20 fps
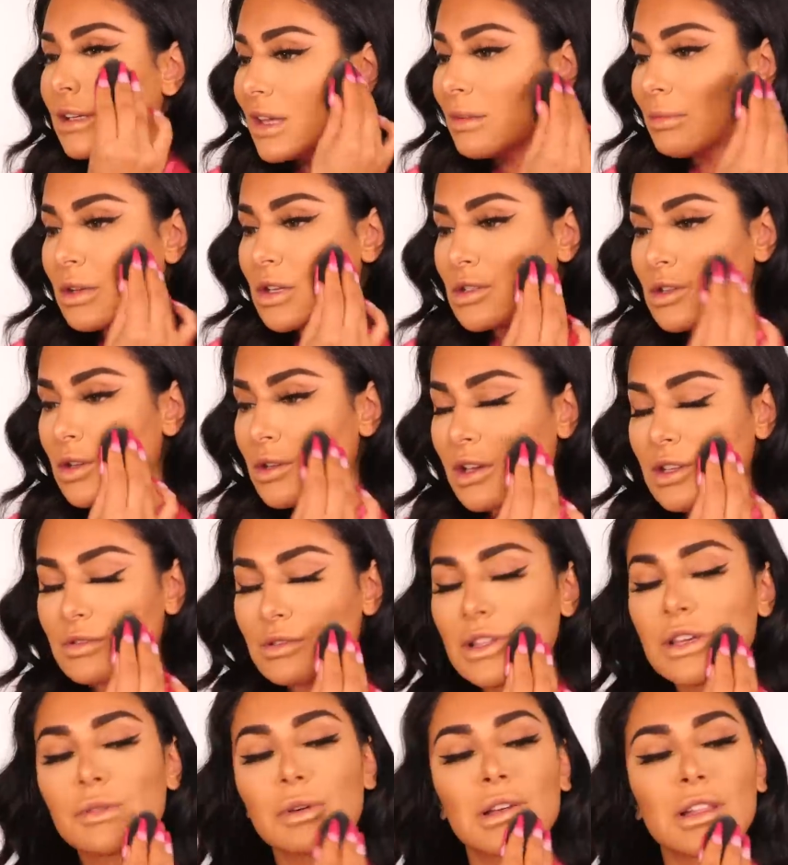I'm going to show you guys
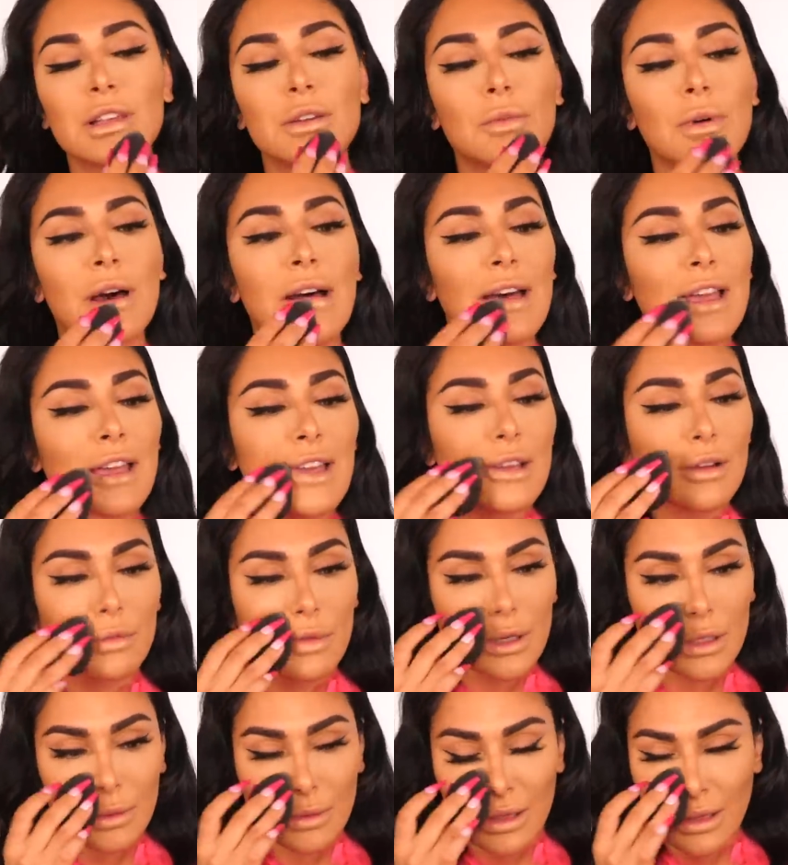really quickly why
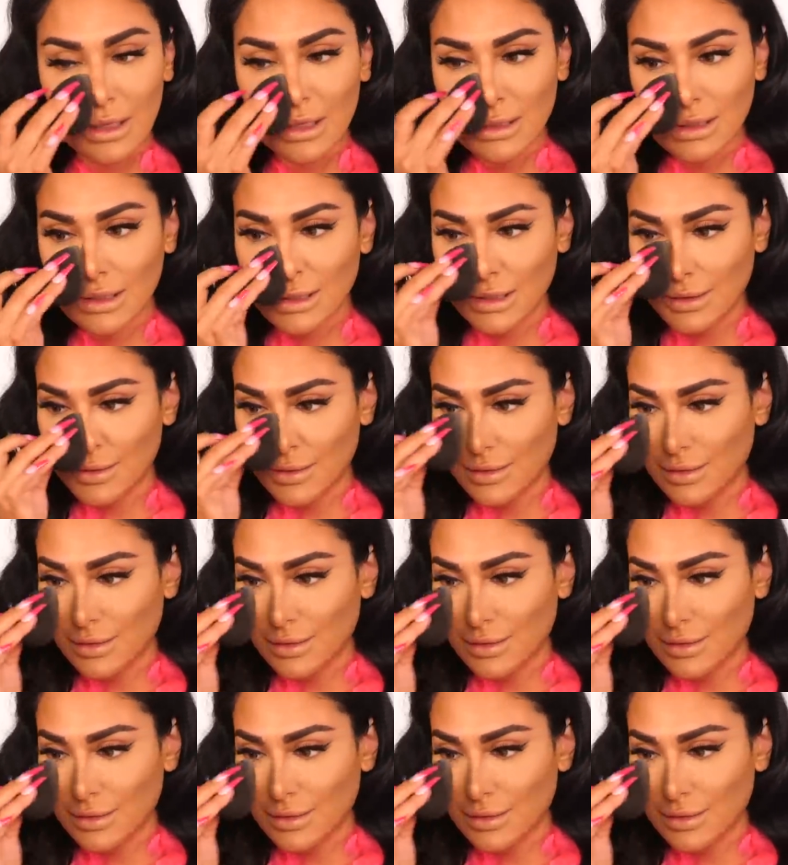we're doing this.